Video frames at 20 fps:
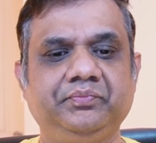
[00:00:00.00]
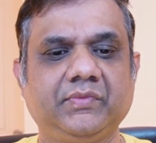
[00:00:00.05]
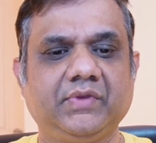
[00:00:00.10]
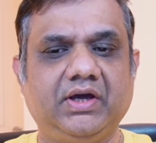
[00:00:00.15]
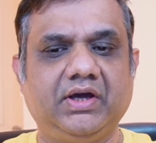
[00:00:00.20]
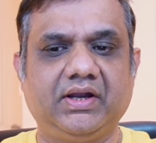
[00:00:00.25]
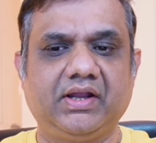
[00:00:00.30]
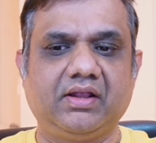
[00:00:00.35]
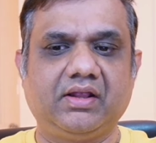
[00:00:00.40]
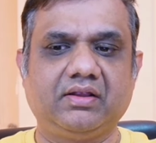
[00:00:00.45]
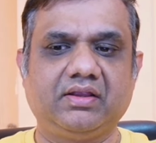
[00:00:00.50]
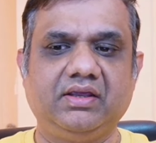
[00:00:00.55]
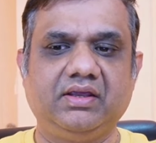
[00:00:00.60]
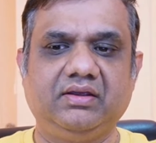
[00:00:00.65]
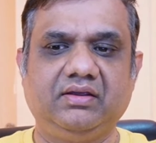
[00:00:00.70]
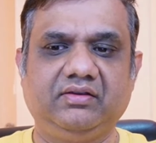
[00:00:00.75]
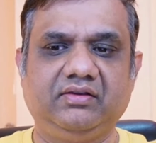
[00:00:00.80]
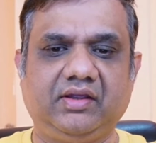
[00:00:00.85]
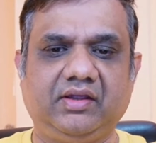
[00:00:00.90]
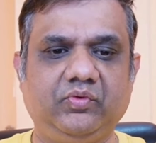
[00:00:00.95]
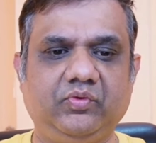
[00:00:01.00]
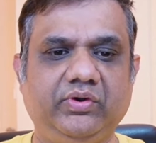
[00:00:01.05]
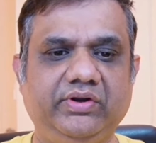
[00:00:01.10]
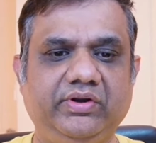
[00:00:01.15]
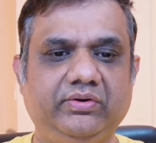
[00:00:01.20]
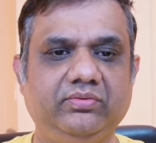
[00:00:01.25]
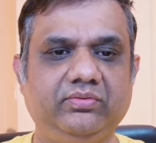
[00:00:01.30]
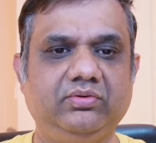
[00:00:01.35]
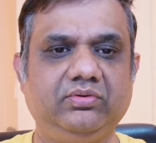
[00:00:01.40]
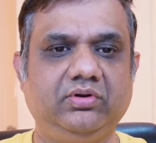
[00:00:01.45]
Another thing is I'm going
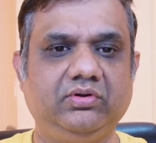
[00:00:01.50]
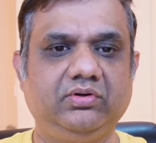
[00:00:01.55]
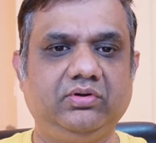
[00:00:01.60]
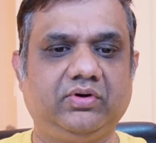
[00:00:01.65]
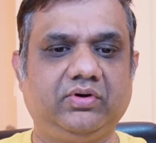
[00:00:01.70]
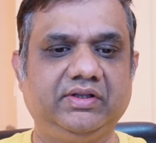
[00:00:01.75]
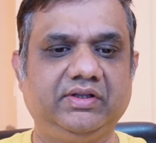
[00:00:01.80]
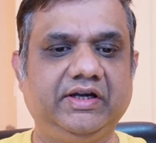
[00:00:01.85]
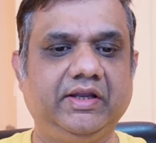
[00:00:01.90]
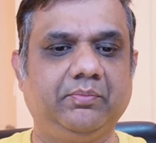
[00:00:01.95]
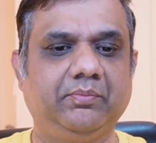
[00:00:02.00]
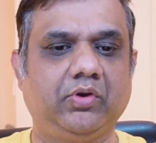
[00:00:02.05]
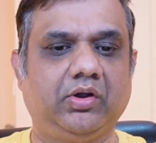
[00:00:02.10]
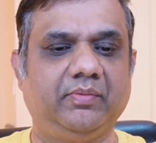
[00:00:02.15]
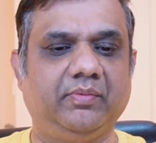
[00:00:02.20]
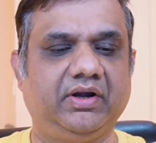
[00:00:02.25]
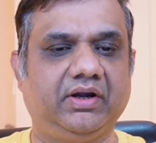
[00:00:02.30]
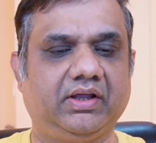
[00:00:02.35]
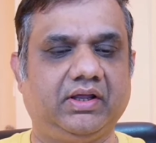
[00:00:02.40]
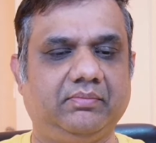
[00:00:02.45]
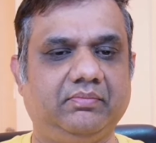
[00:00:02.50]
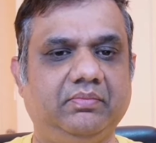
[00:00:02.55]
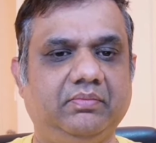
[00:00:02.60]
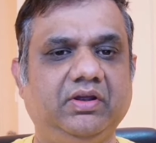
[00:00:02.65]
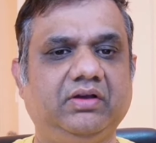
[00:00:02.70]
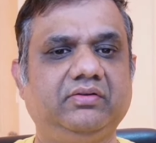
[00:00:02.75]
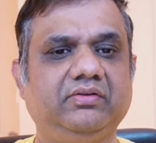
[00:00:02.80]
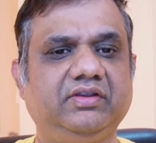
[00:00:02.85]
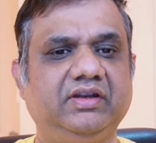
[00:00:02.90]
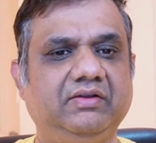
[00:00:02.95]
to look for the deployment type,
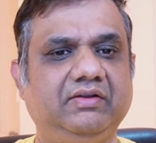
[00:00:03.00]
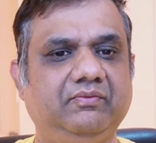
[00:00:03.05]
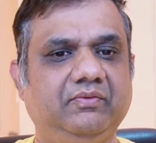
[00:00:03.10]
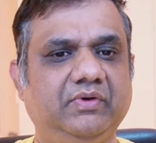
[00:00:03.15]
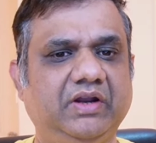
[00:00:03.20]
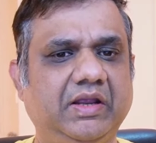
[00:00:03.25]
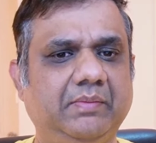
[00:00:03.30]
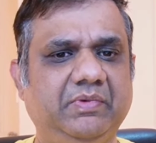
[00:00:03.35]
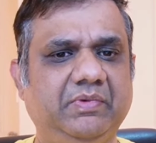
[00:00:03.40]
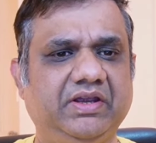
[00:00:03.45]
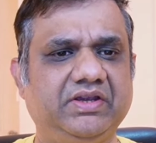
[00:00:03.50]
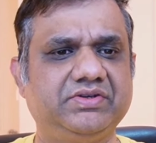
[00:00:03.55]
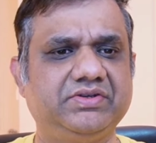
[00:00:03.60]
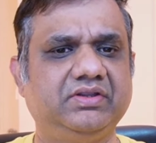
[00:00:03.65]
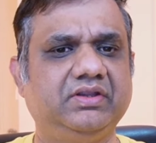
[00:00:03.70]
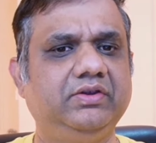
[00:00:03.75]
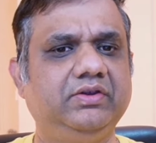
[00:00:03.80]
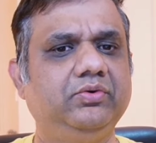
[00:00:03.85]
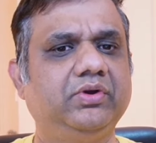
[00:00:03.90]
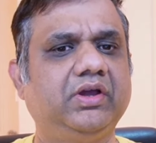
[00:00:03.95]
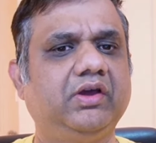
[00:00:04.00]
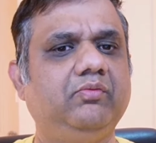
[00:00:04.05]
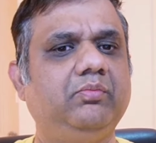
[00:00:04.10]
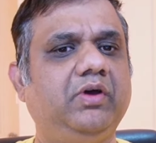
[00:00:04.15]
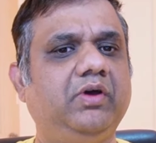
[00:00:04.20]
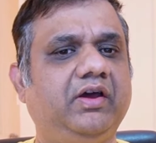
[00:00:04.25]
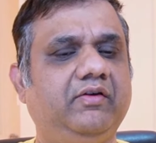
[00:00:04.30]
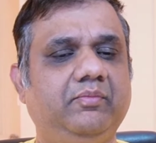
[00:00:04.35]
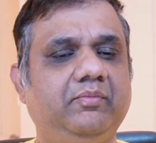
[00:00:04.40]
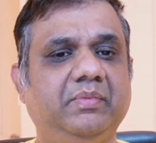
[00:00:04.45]
because in one application you
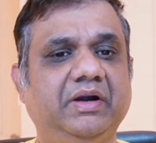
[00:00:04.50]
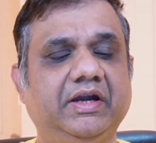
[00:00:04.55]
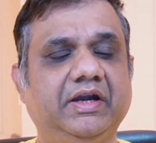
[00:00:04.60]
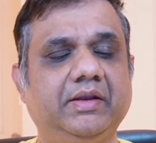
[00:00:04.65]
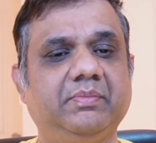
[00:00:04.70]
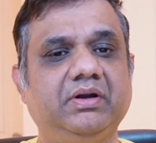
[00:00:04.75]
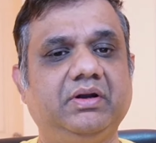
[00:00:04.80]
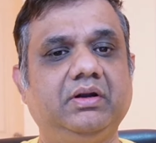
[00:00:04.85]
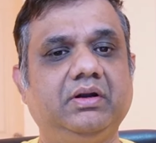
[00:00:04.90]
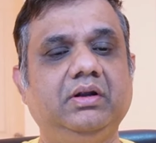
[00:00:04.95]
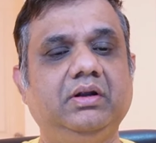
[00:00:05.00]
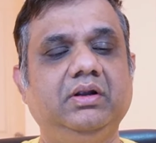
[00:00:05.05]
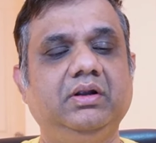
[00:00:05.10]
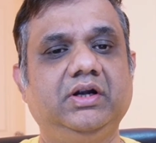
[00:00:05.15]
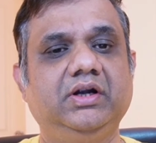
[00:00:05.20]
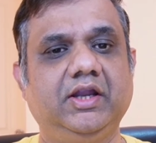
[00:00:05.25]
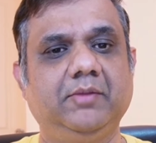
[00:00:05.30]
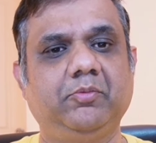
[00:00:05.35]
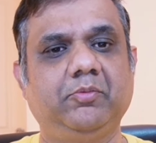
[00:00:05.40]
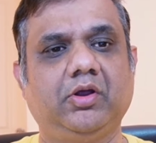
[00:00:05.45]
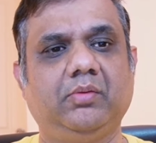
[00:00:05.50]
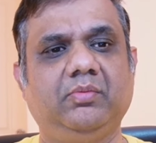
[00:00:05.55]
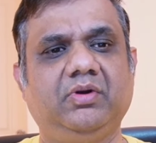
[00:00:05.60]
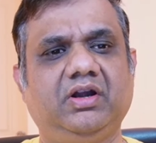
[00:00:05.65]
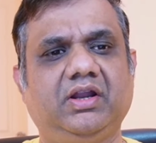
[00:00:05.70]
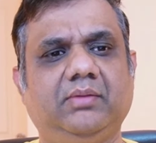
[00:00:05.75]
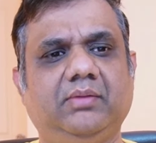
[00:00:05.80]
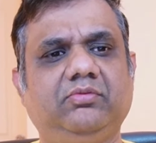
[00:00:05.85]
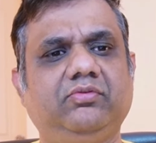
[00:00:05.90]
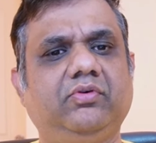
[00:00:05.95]
have multiple deployment
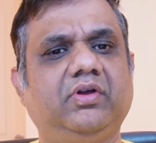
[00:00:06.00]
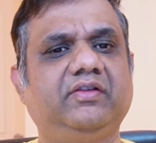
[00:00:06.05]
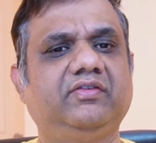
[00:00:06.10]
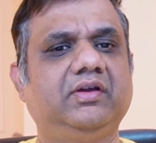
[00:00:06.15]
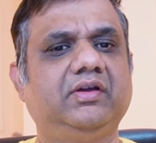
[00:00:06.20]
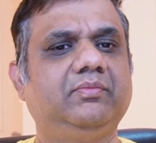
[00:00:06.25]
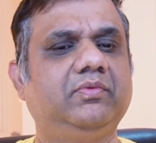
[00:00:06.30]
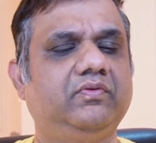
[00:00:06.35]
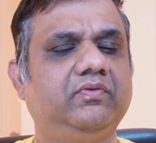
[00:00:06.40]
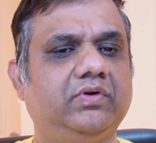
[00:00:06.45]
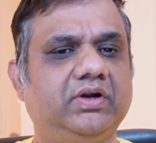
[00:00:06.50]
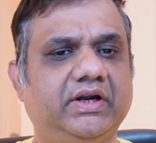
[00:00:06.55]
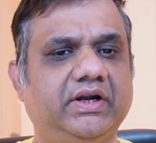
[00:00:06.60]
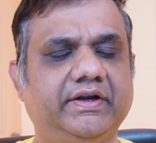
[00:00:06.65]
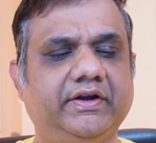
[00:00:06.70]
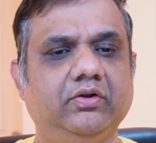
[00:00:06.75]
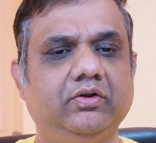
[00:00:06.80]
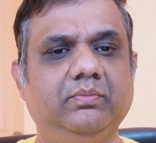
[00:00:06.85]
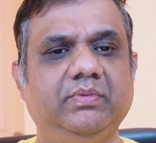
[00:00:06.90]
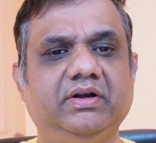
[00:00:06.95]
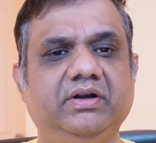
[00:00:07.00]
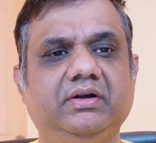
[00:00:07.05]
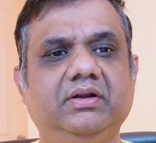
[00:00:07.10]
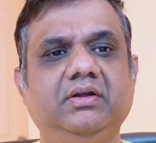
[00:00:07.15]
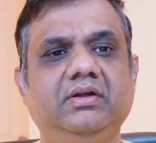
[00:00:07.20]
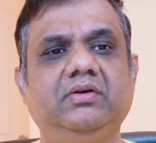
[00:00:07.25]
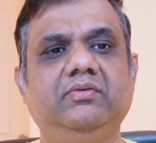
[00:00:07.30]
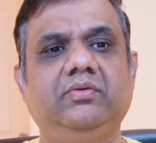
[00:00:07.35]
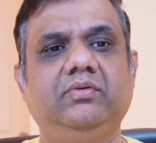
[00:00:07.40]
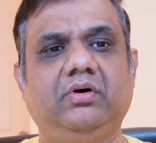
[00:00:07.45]
types. For example, for 32-bit
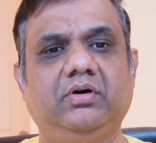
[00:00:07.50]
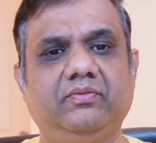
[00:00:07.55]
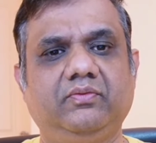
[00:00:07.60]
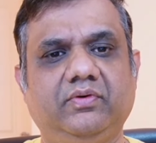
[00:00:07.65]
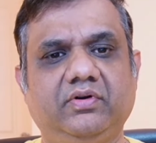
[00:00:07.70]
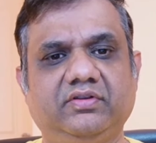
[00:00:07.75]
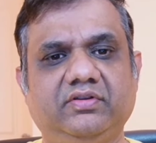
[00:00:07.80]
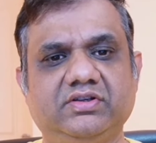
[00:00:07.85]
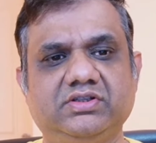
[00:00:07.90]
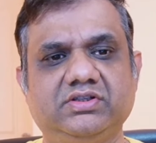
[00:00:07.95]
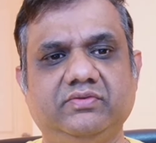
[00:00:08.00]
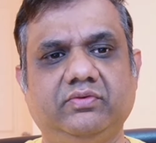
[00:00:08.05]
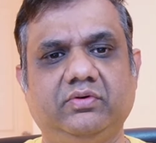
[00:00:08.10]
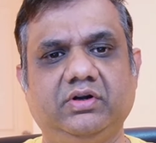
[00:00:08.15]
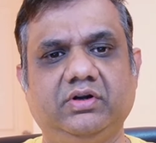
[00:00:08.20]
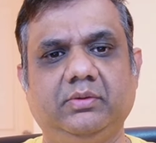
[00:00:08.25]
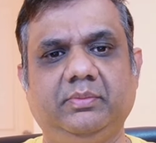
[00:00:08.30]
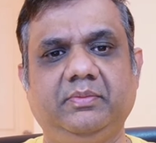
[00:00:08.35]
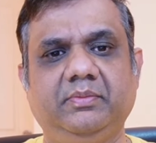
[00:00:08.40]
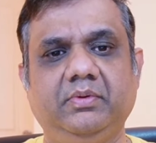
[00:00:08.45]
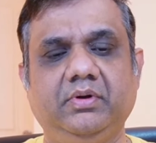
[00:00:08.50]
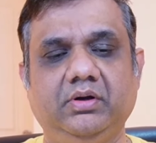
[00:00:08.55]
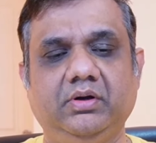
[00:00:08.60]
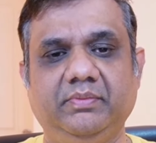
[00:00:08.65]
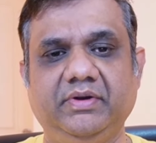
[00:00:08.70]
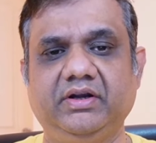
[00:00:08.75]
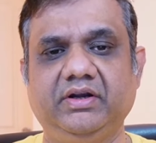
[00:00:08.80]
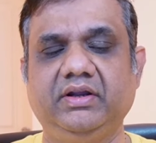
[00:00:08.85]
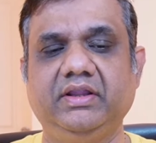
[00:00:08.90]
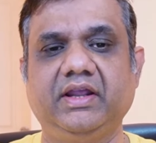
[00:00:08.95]
or for
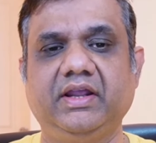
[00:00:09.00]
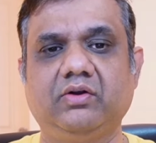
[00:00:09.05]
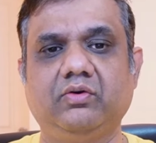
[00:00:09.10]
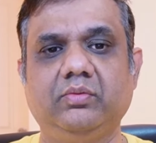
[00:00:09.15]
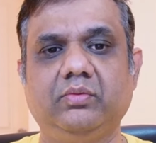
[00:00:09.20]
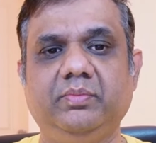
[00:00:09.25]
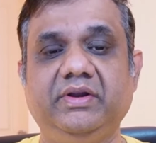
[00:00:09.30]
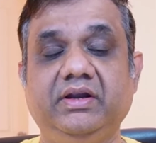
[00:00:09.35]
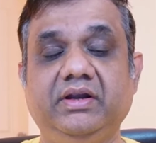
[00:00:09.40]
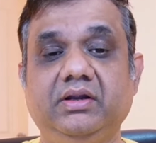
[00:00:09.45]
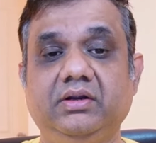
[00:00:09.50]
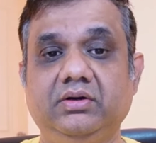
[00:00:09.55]
64-bit, there could be